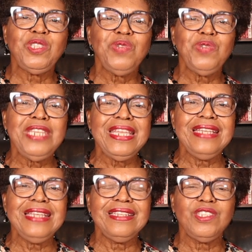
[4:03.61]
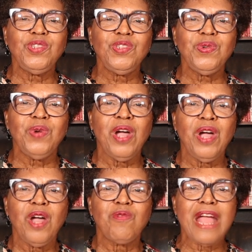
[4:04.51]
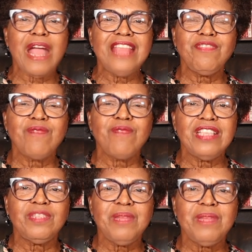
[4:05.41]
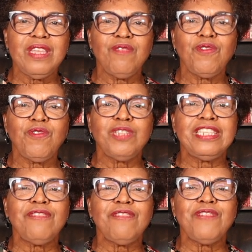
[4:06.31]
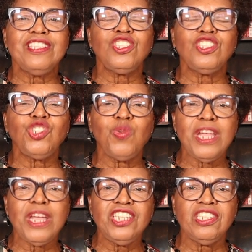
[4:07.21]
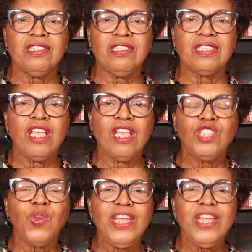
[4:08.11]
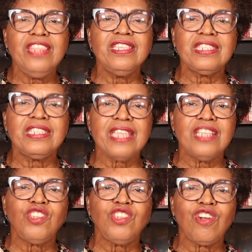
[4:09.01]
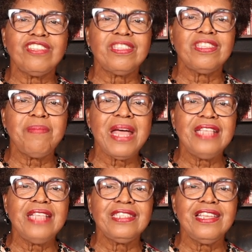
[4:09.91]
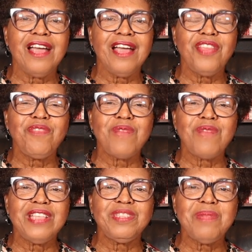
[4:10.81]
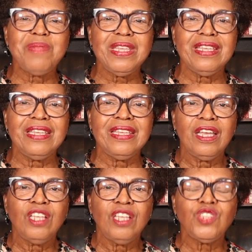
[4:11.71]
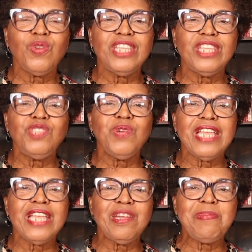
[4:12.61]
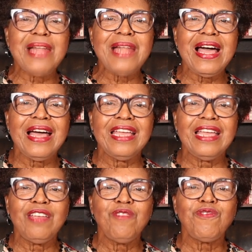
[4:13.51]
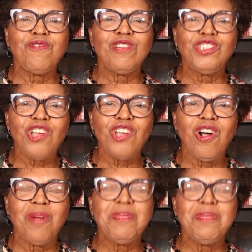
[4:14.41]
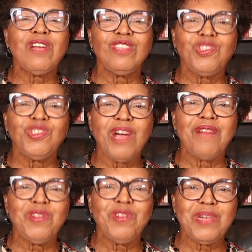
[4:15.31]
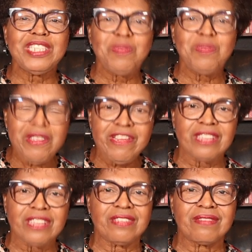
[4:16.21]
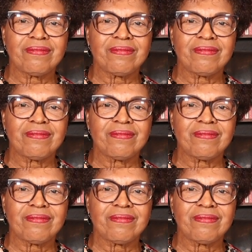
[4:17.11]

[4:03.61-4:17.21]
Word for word: you need to write the resume for different situations. So in this case, you're customizing the resume so that you can apply for a job because you have no experience.